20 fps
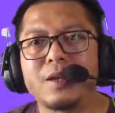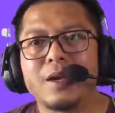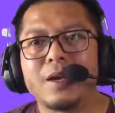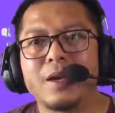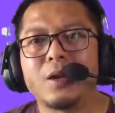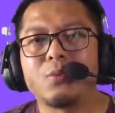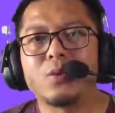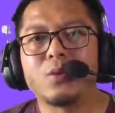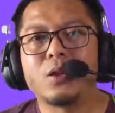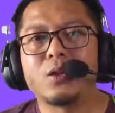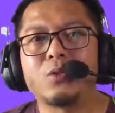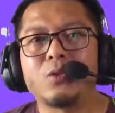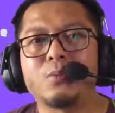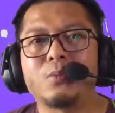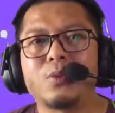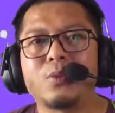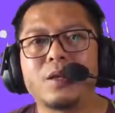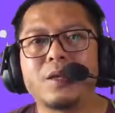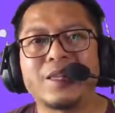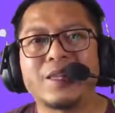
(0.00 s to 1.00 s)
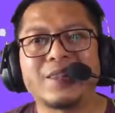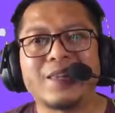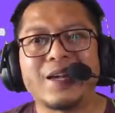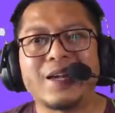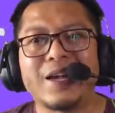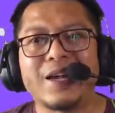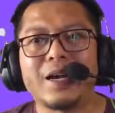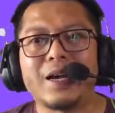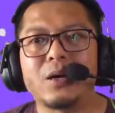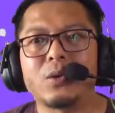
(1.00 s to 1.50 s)
and when you breathe
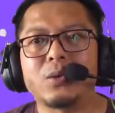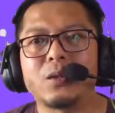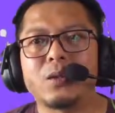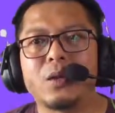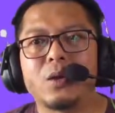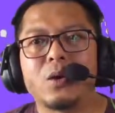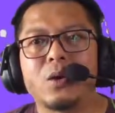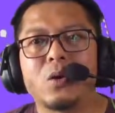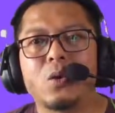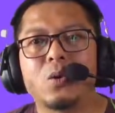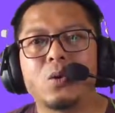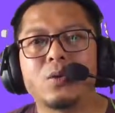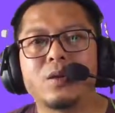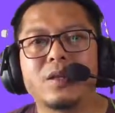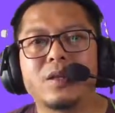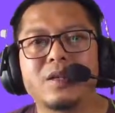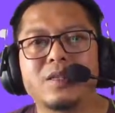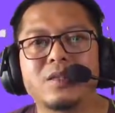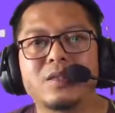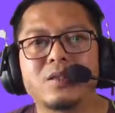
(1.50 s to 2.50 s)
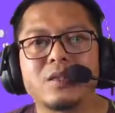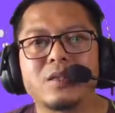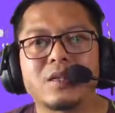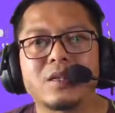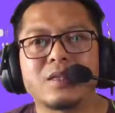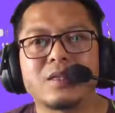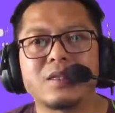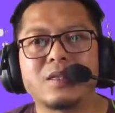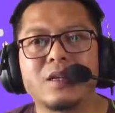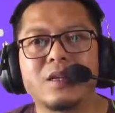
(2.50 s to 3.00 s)
out, only
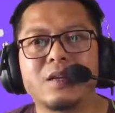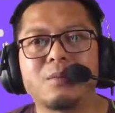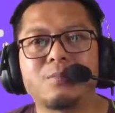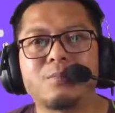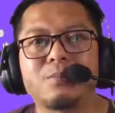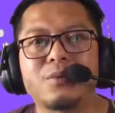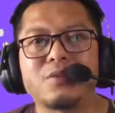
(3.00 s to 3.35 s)
16%